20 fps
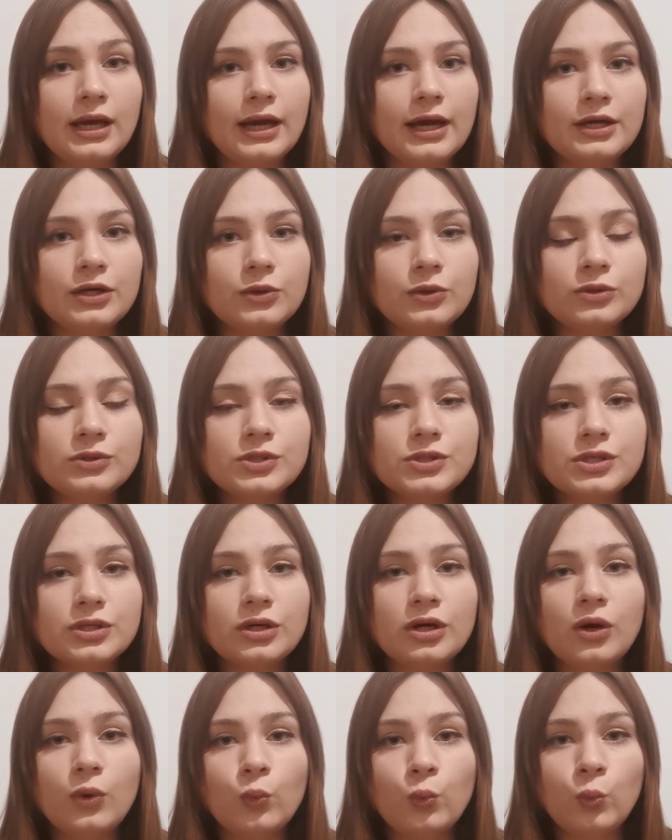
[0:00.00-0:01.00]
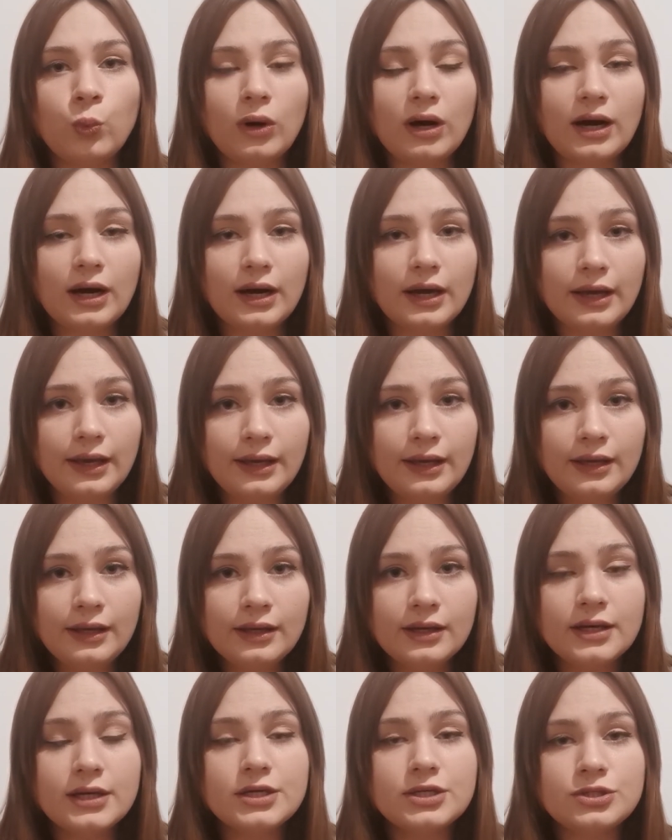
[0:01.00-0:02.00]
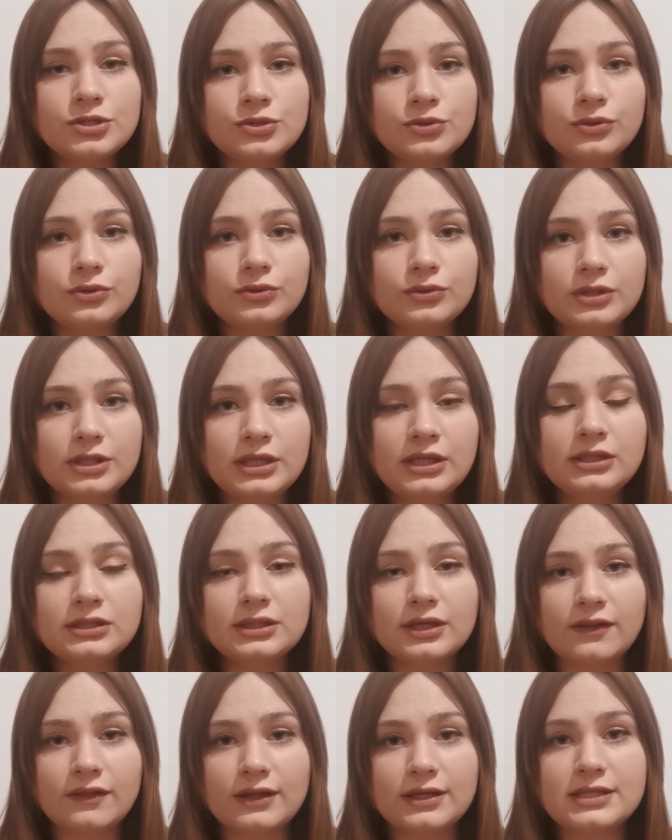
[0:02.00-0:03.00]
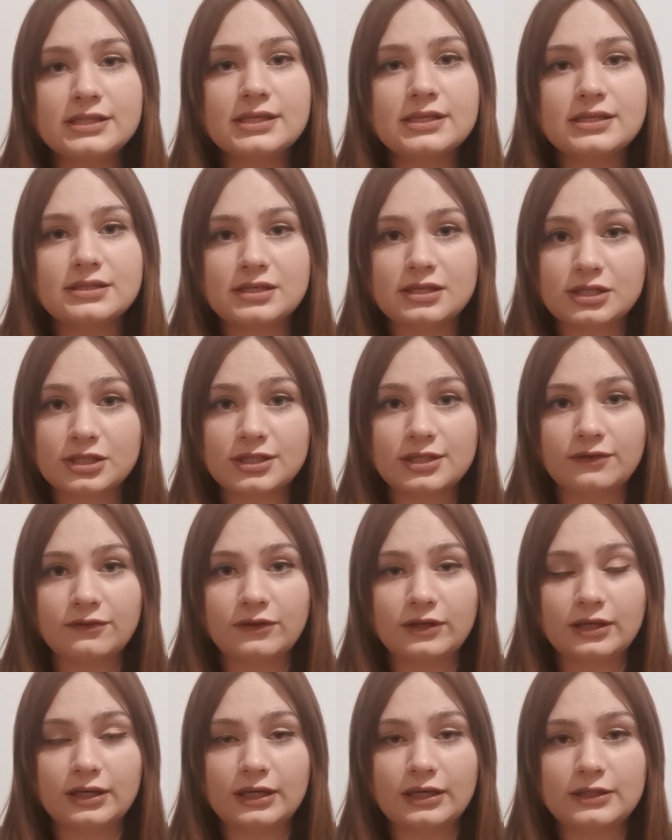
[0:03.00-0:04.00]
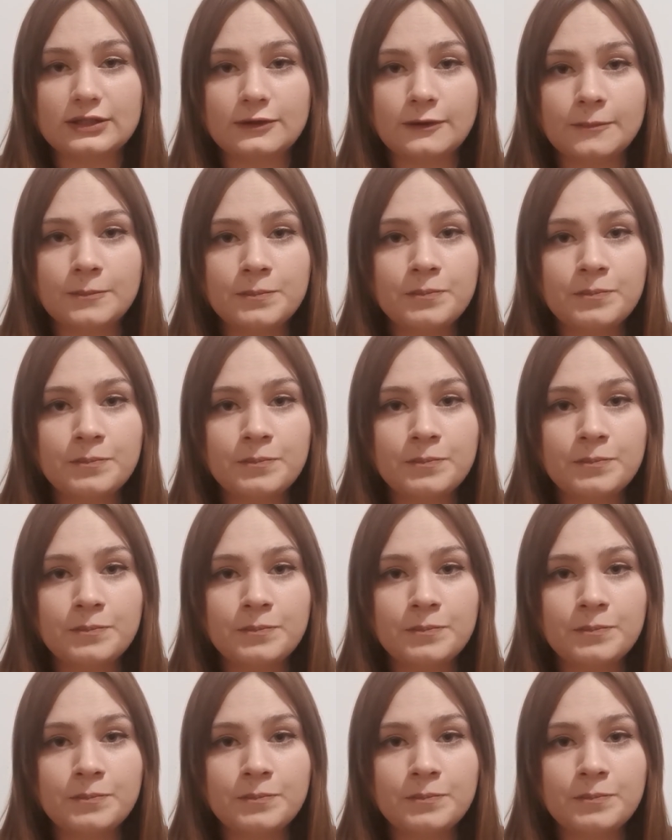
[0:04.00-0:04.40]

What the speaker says: and also why do you need this certificate.